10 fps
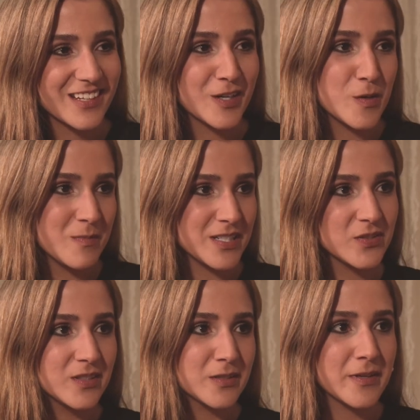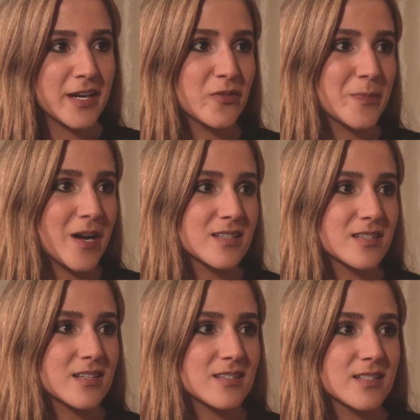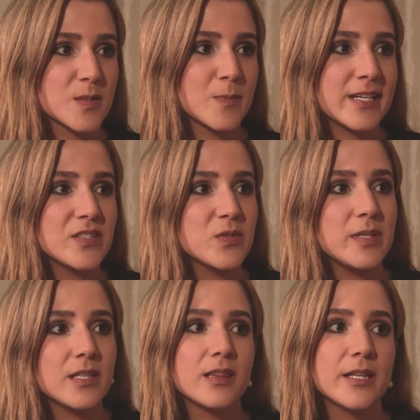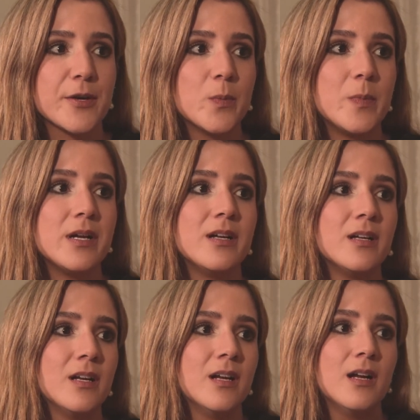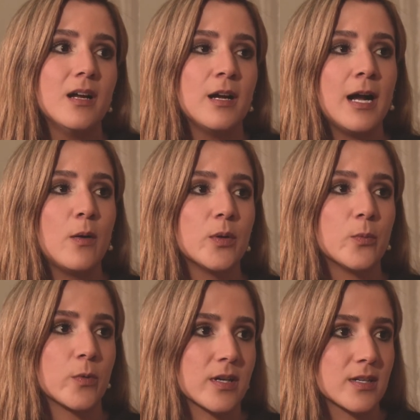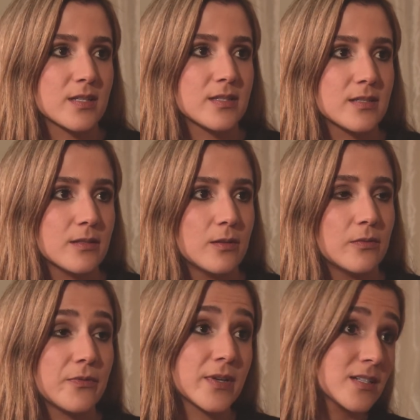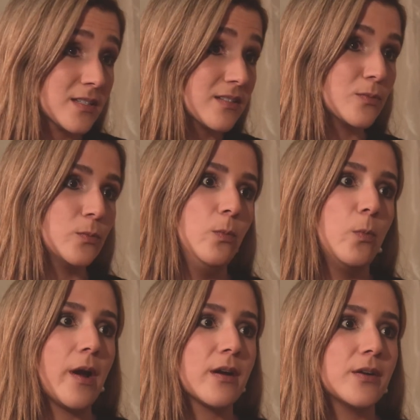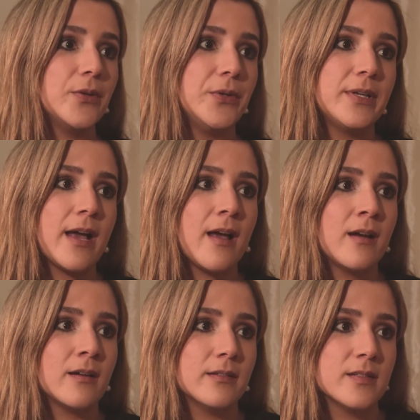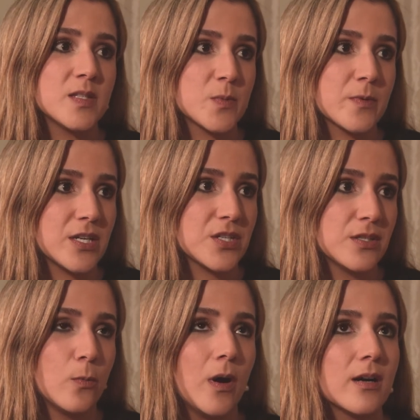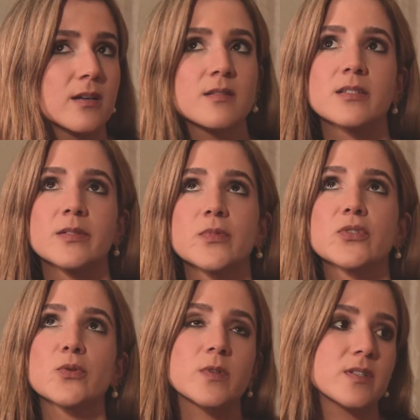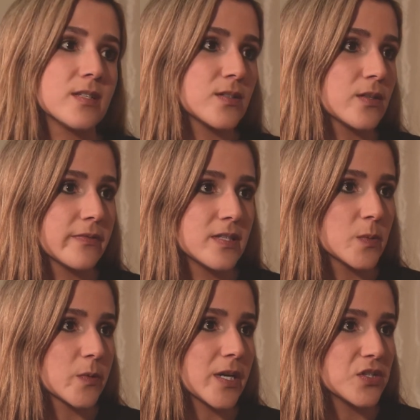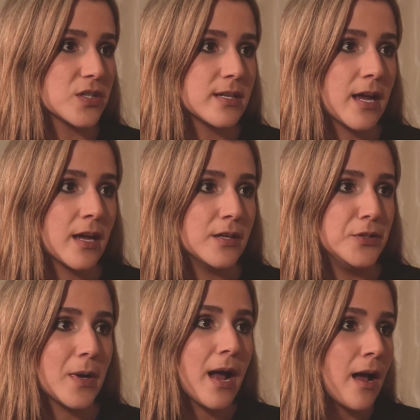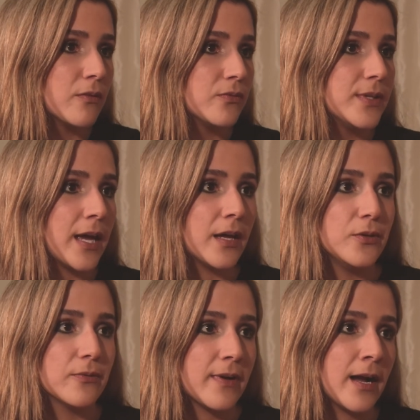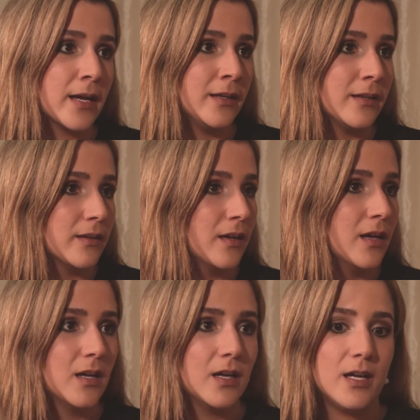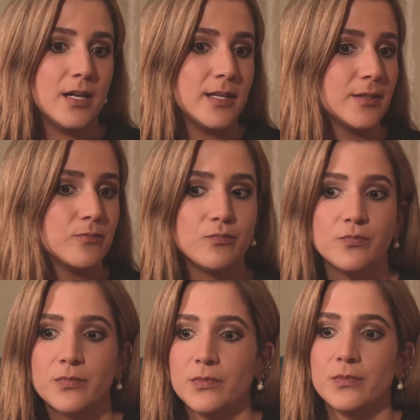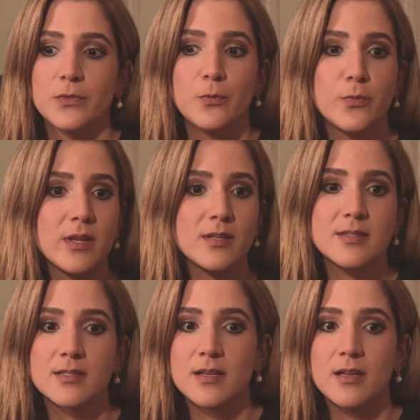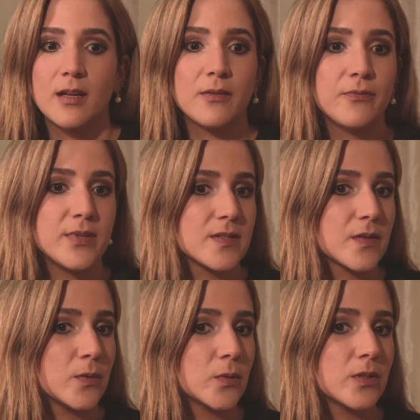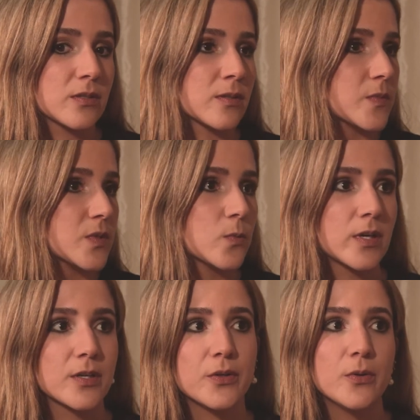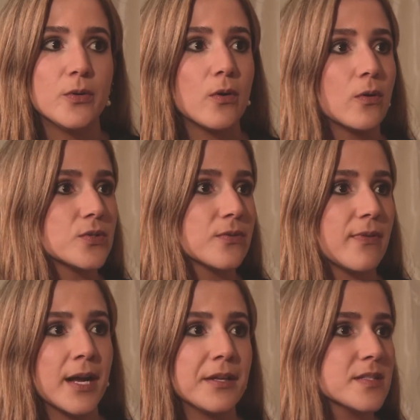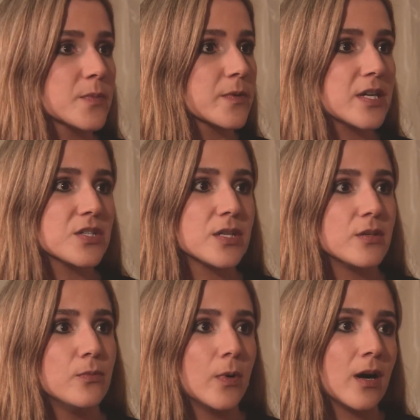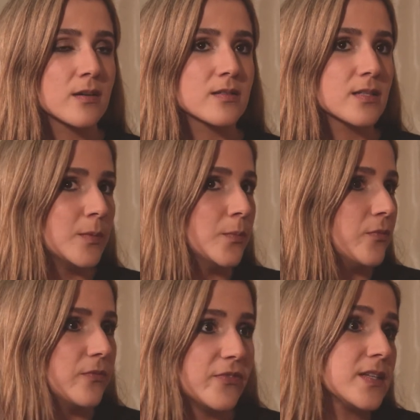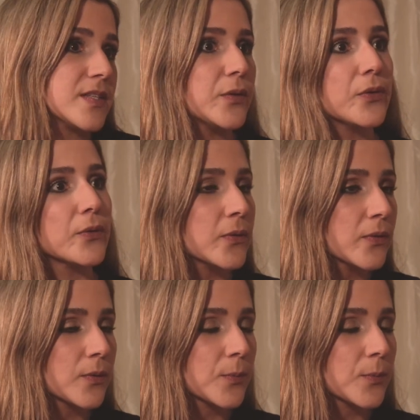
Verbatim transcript: And going back to the creative process, explain to me a little bit how it works. First, where do you get the inspiration? What are some sources of inspiration that you have that you find mm-hmm. in realistic physical terms? Right. Where do you go to find inspiration? Right. What are some things that you do?